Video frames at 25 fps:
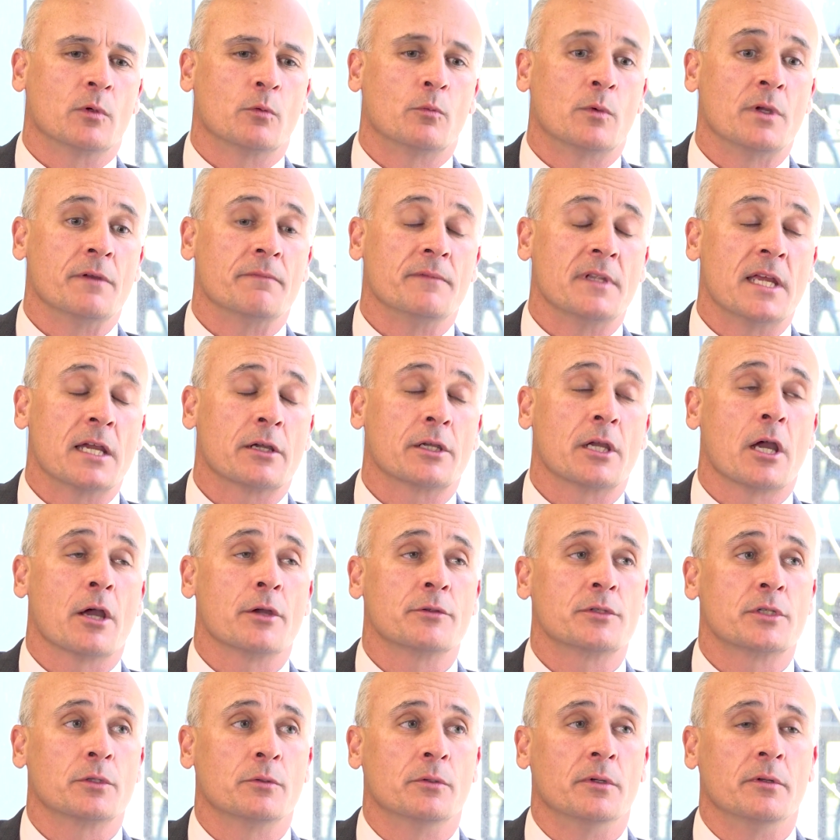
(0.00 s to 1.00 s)
We're now
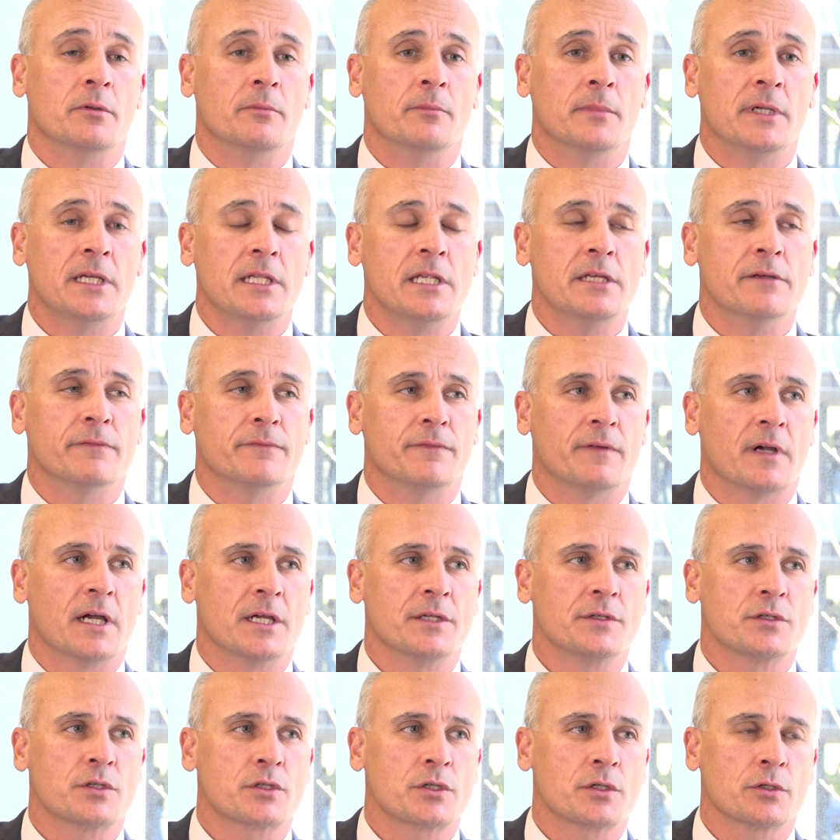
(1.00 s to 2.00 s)
going to an immediate
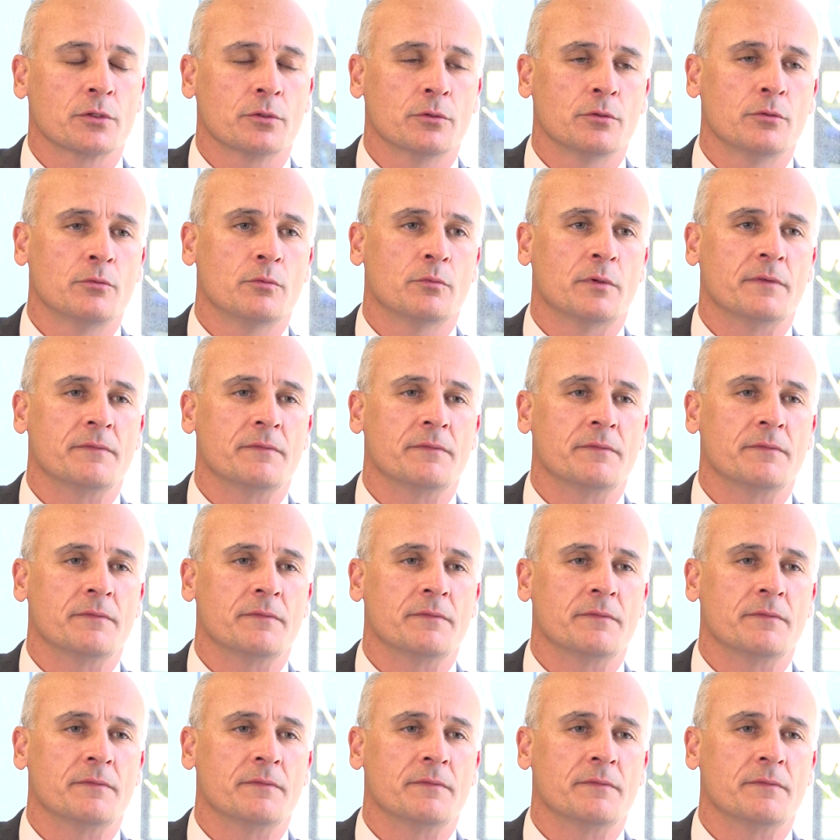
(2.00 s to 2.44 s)
phase 2.